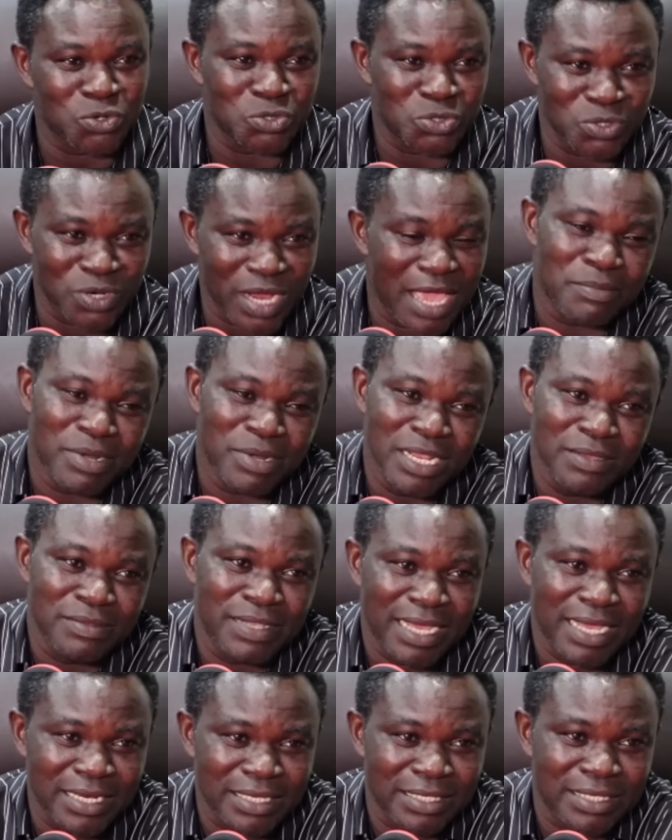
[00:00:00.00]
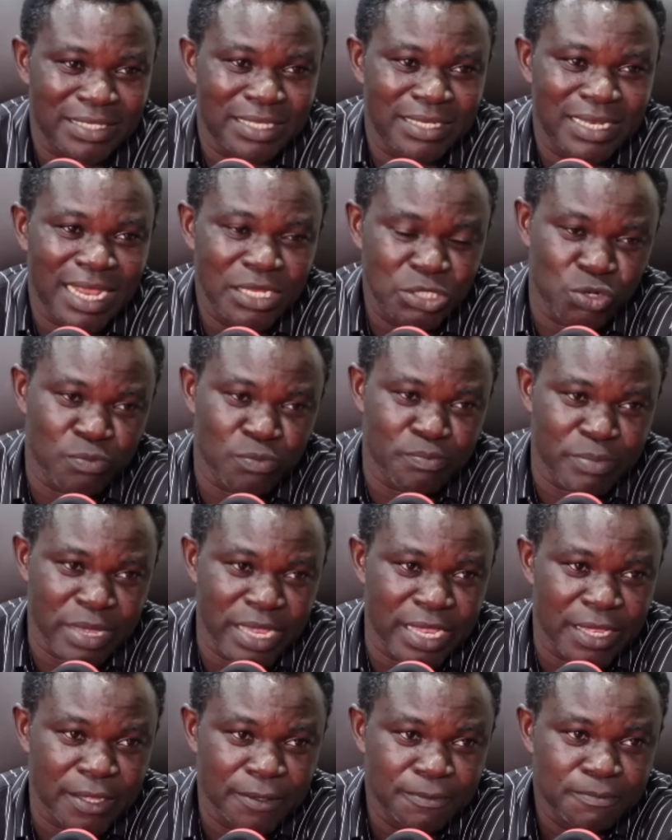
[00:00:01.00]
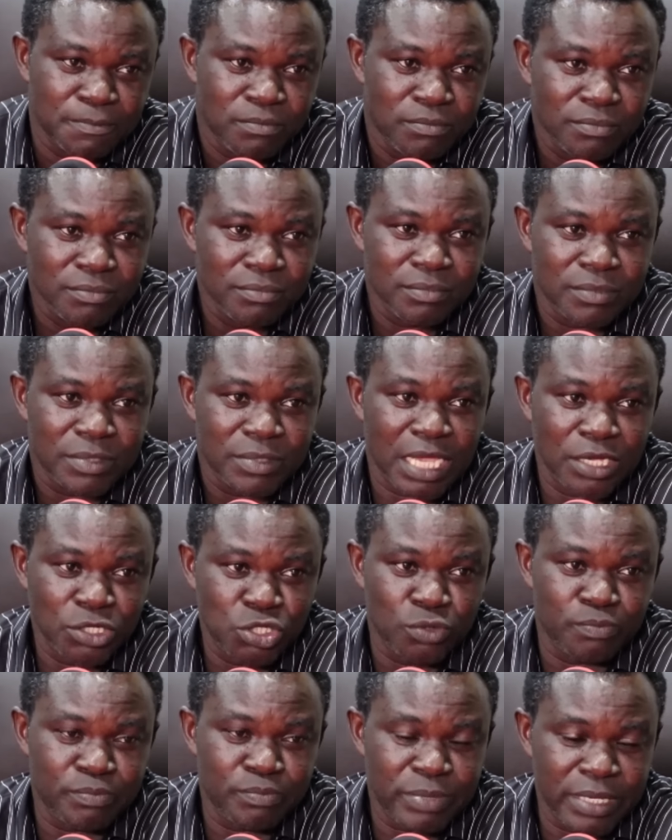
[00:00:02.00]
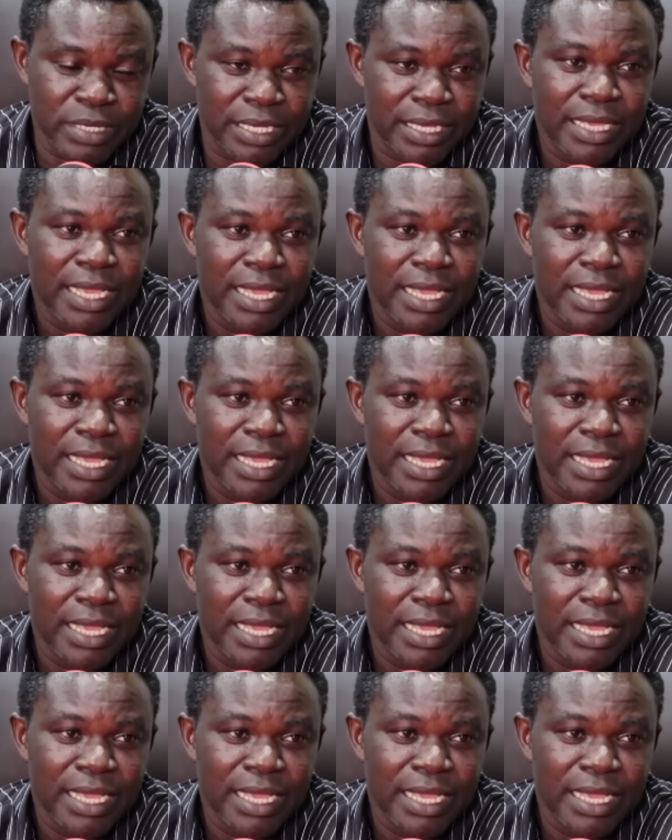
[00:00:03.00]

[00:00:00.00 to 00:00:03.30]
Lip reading: believe she will have the good, the good, baby, so I was saying,